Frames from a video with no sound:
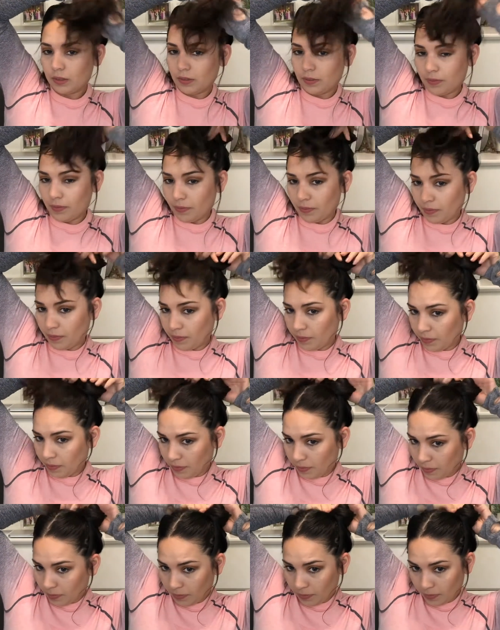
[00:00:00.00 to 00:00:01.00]

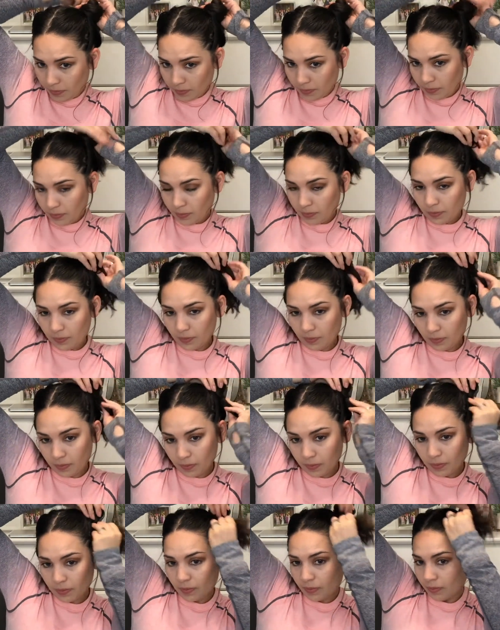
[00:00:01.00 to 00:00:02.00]

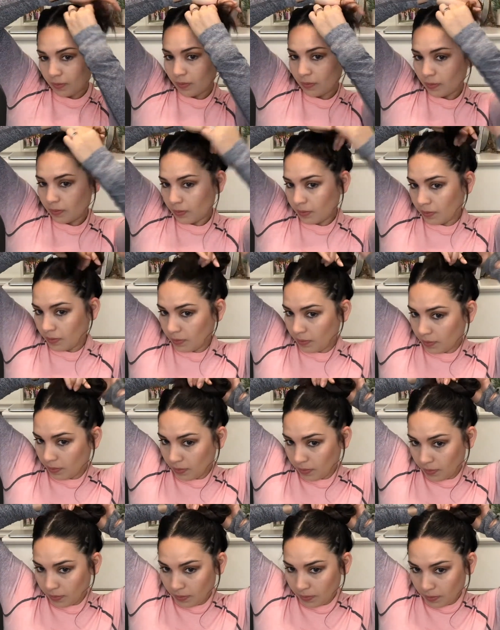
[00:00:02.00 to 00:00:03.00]

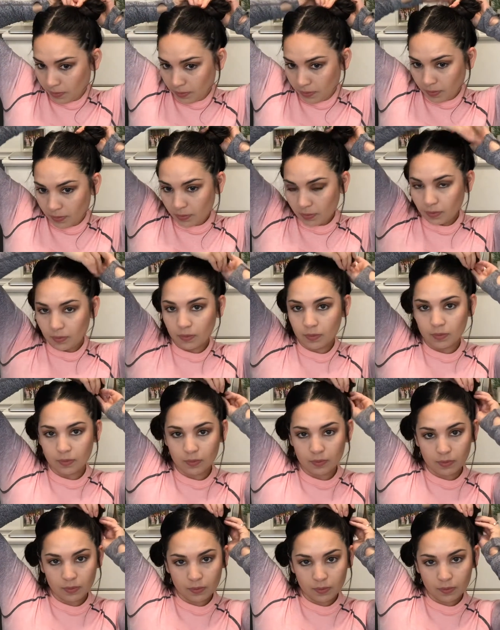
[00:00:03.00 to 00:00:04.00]

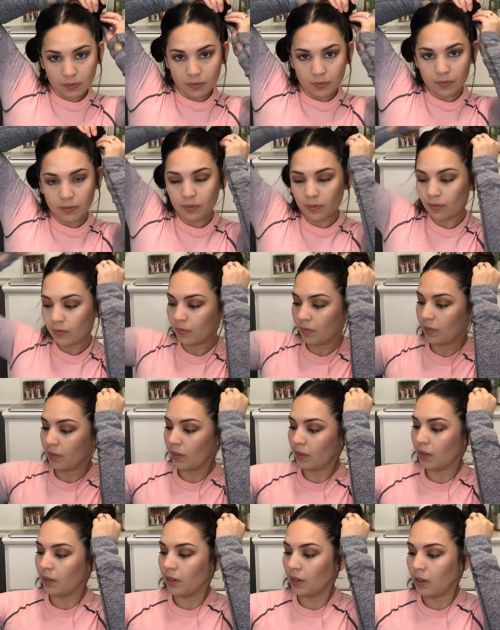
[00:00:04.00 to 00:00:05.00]

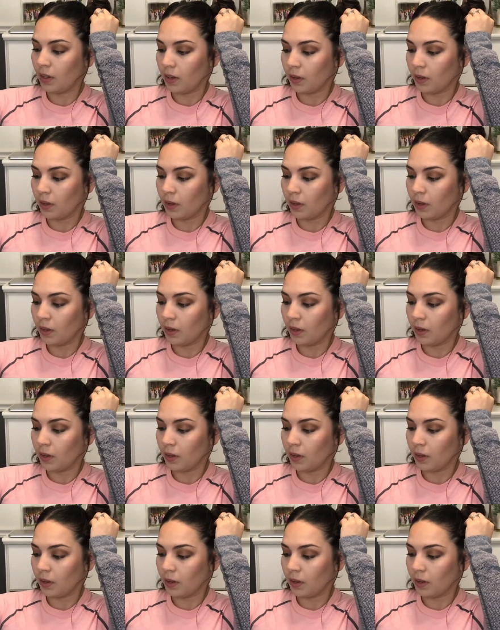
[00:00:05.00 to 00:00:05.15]
[no speech]